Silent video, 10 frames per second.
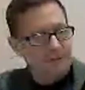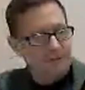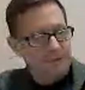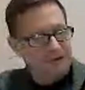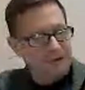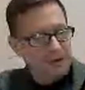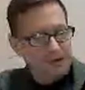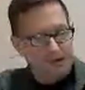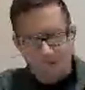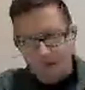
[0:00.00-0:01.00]
if you're on
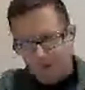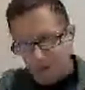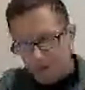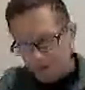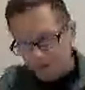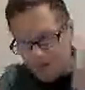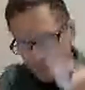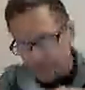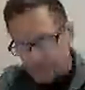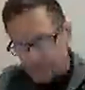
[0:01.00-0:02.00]
that shift schedule
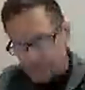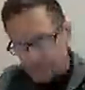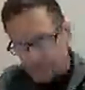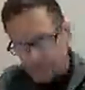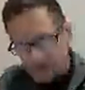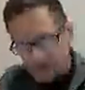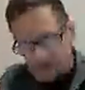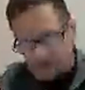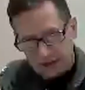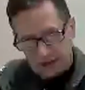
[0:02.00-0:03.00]
and it works for you, please, I
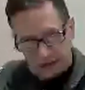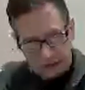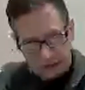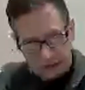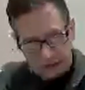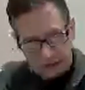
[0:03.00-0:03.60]
encourage you to use